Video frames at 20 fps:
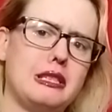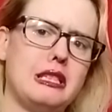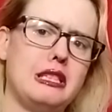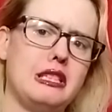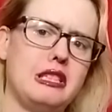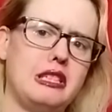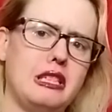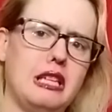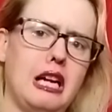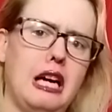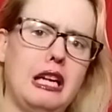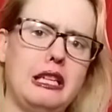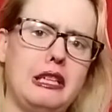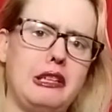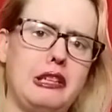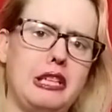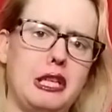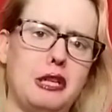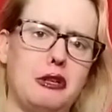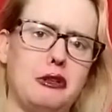It's not in
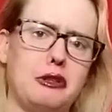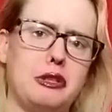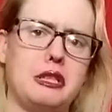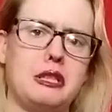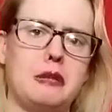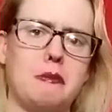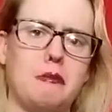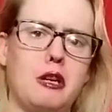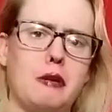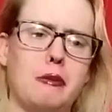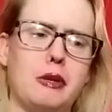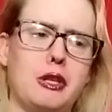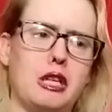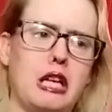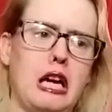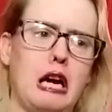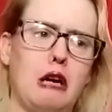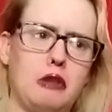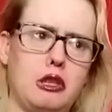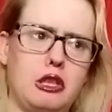theaters. It's pretty much
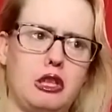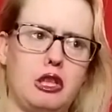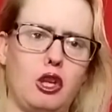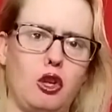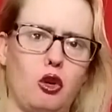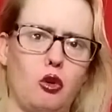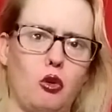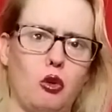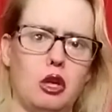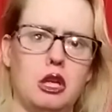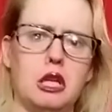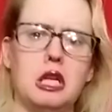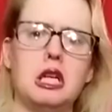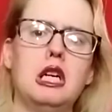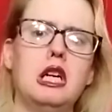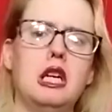out the door,